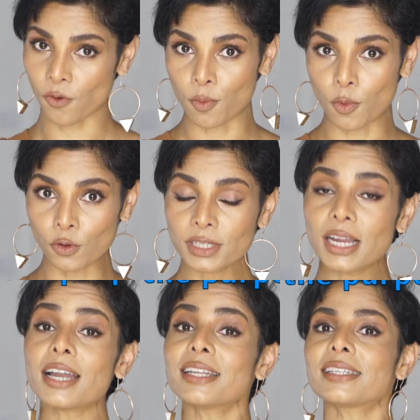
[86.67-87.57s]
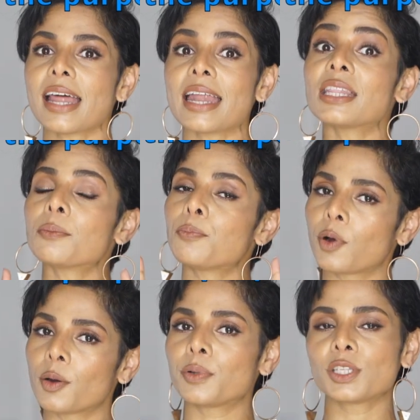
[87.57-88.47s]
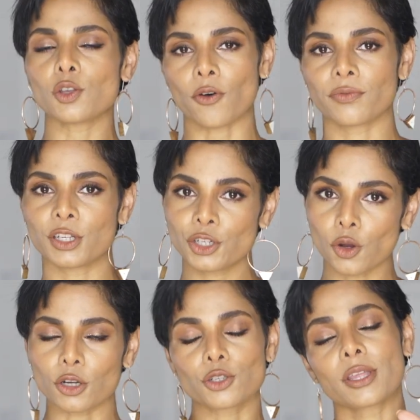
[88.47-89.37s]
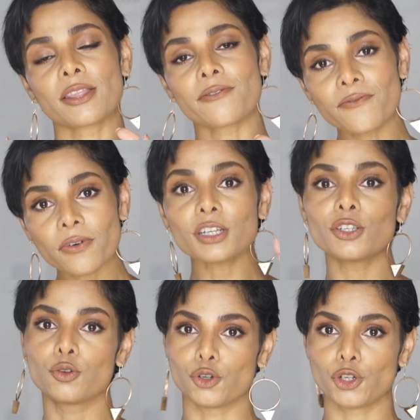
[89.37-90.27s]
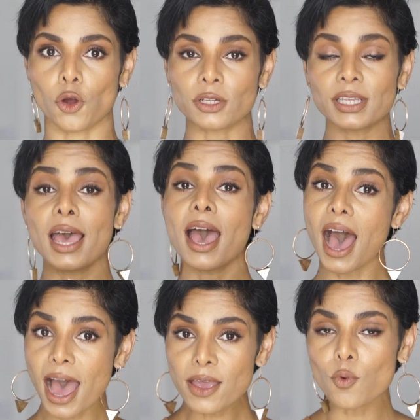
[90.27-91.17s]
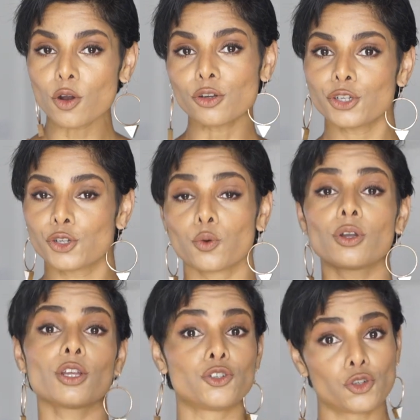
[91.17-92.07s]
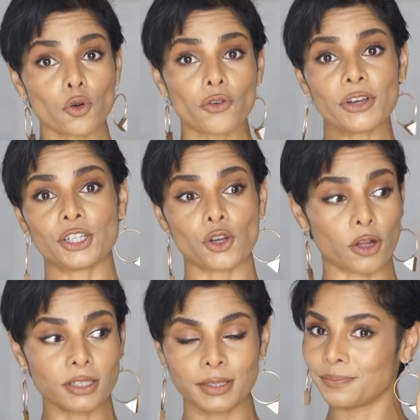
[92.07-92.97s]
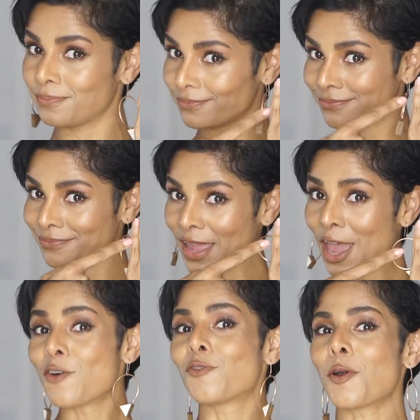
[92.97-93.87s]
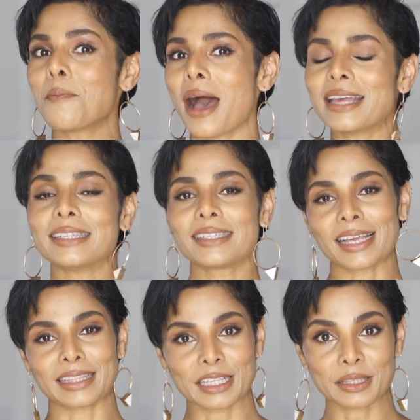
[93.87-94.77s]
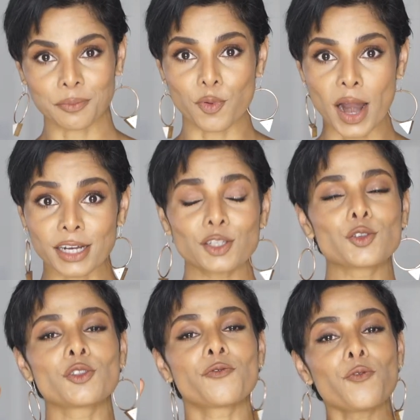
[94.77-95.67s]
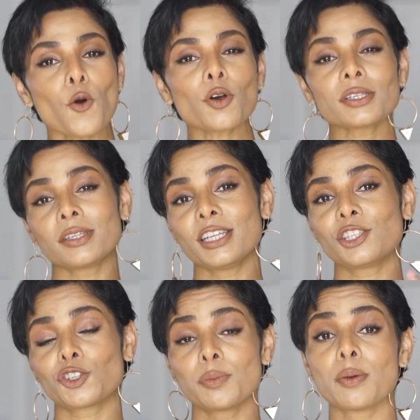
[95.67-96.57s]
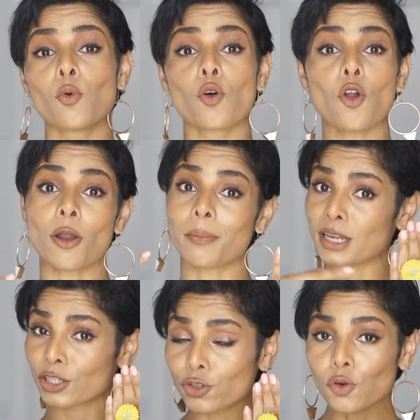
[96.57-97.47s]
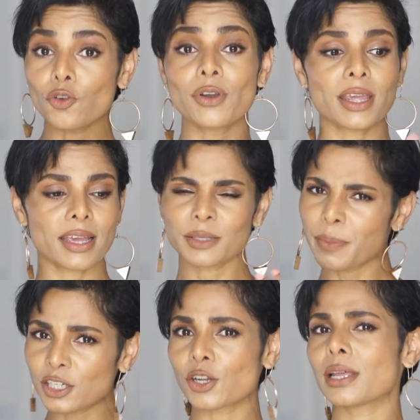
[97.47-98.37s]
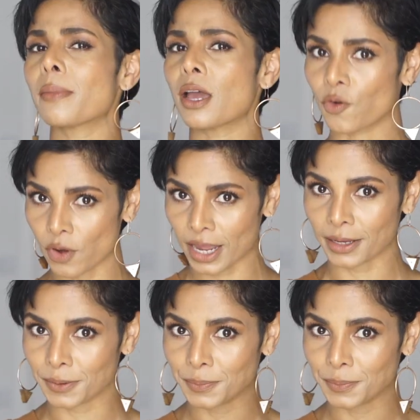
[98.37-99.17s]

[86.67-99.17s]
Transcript: foremost, understand the purpose of the shot. So in the first two shots, I want to shoot jewelry shots for my Satat brand. So the focus needs to be more on my jewelry, especially my ring.